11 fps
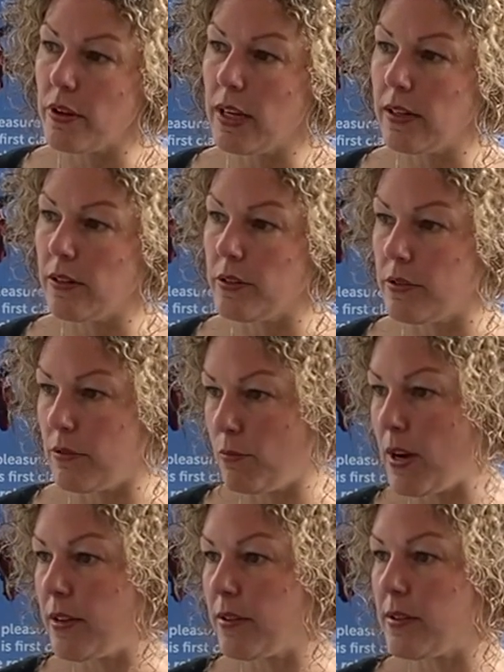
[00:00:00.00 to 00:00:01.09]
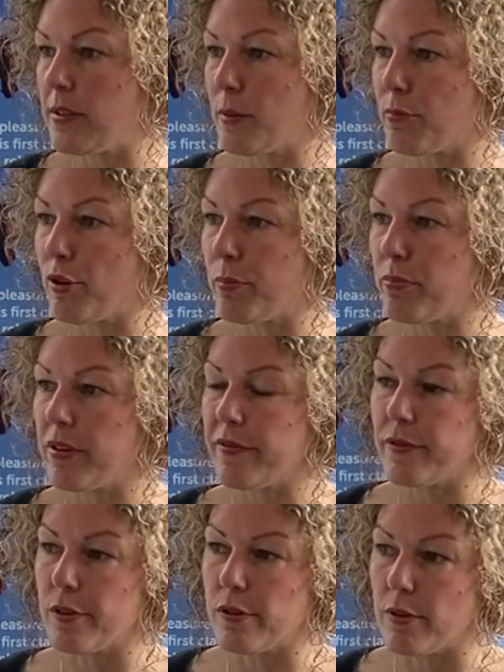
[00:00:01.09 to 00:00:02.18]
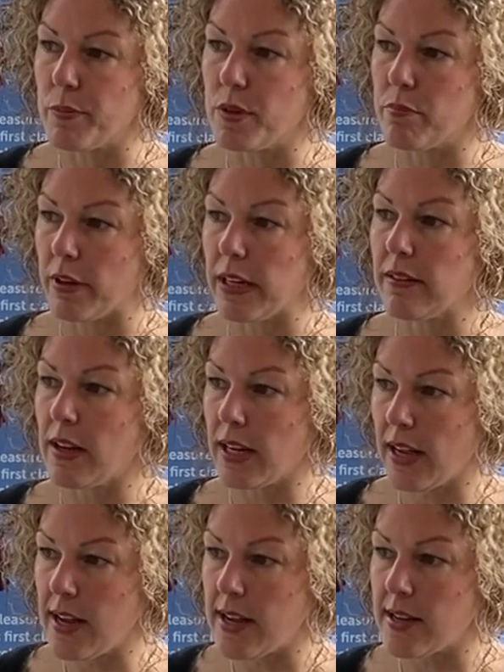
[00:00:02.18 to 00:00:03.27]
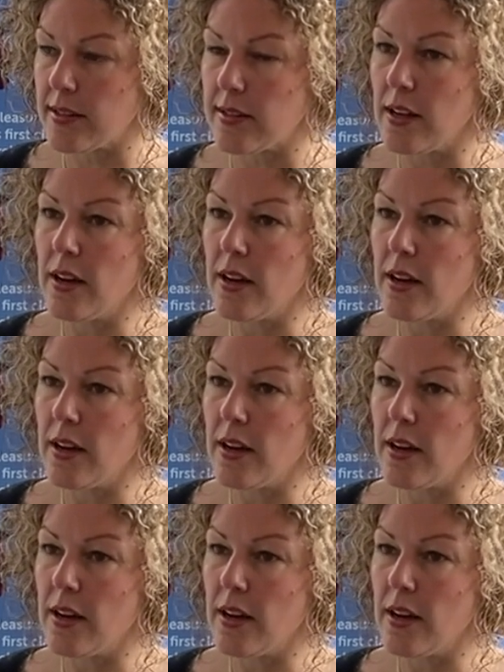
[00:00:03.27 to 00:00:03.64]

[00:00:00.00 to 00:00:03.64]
England or Wales is the appropriate forum to bring that case.